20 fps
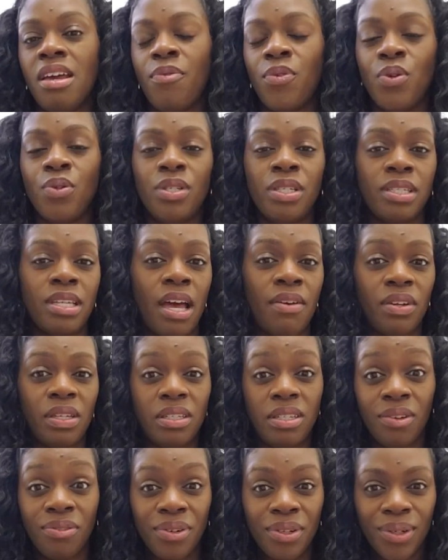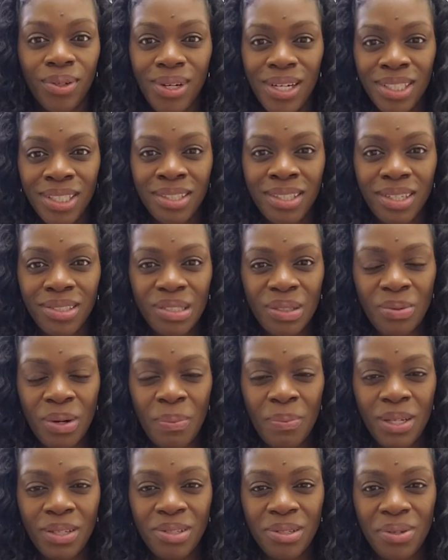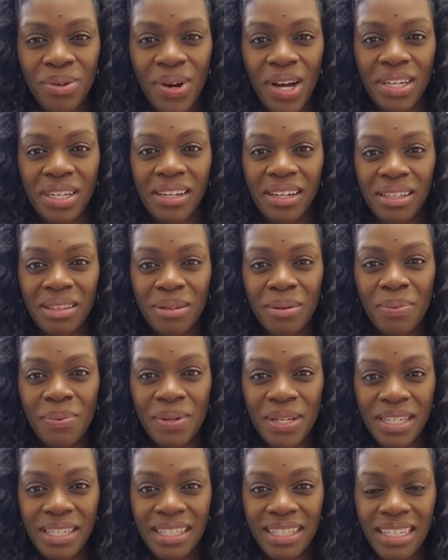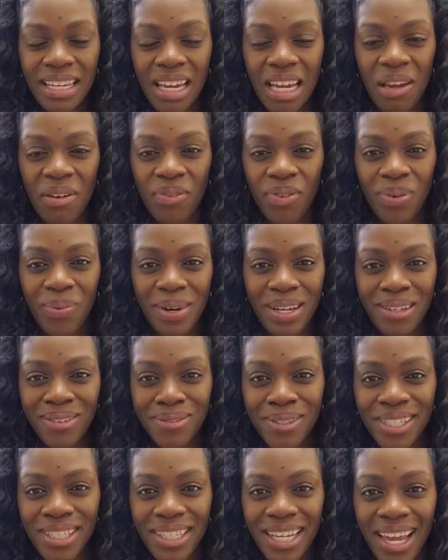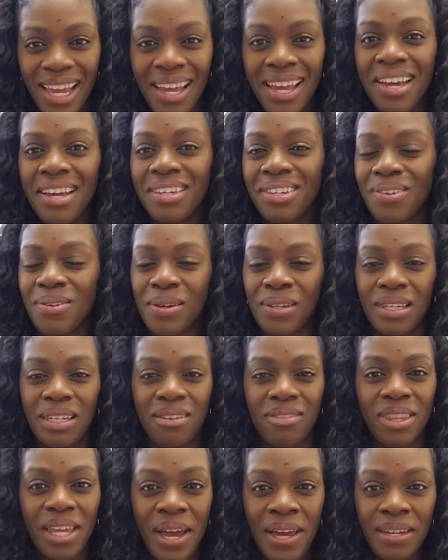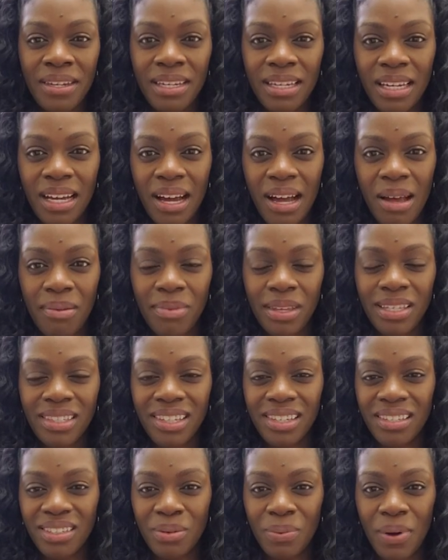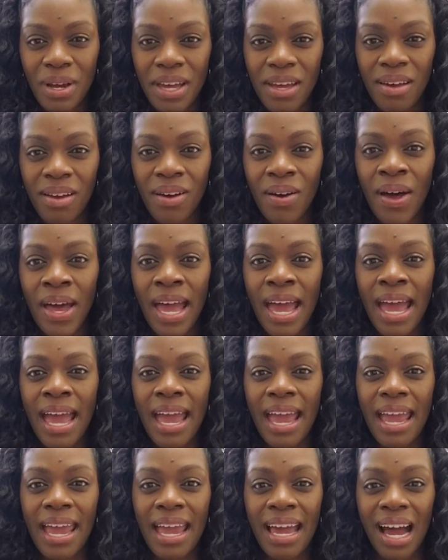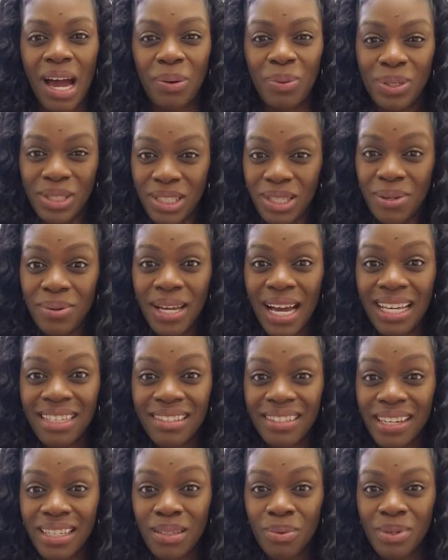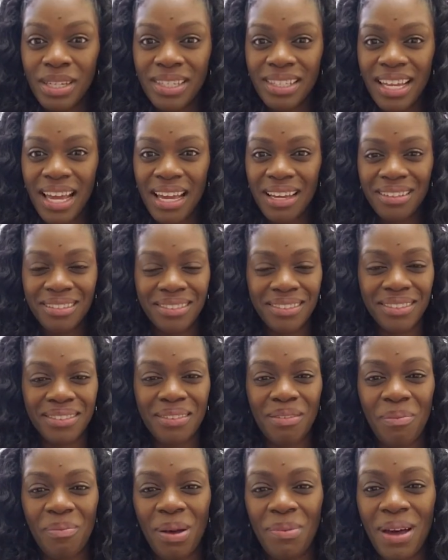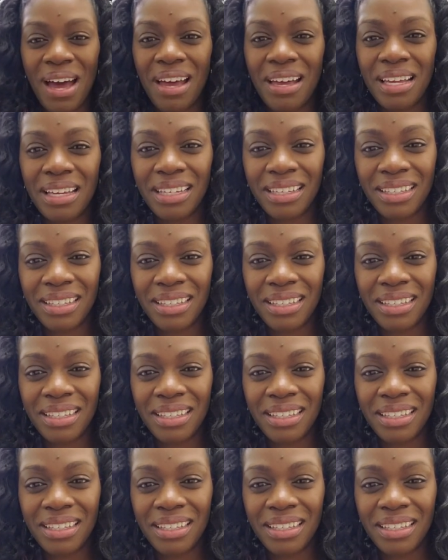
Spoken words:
If you just have a different question that you want me to do another Wednesday for Wedding Wednesday, you can leave that in the comments as well. And I will see you guys next Wednesday. Bye-bye.